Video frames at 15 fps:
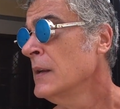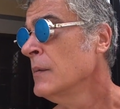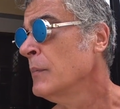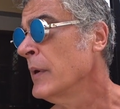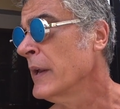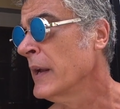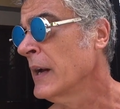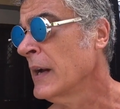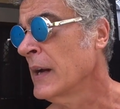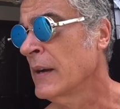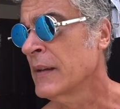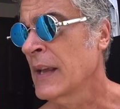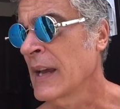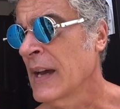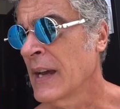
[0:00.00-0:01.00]
But
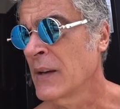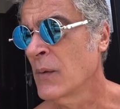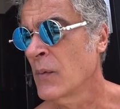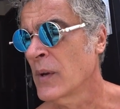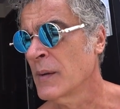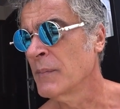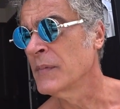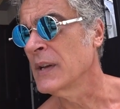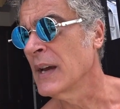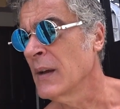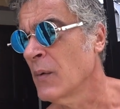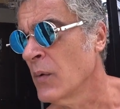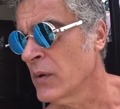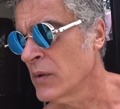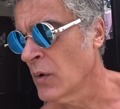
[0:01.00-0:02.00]
yeah, I don't want them
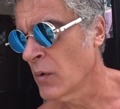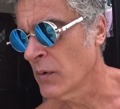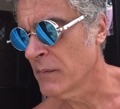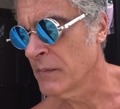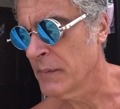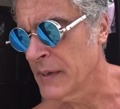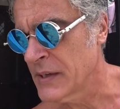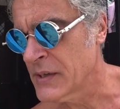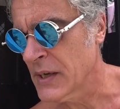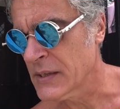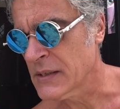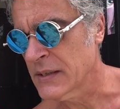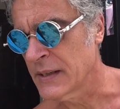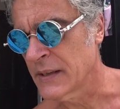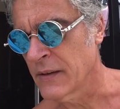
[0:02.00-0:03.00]
to be
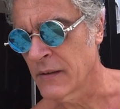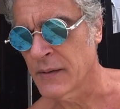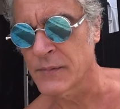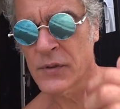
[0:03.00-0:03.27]
tussling. You know, I'm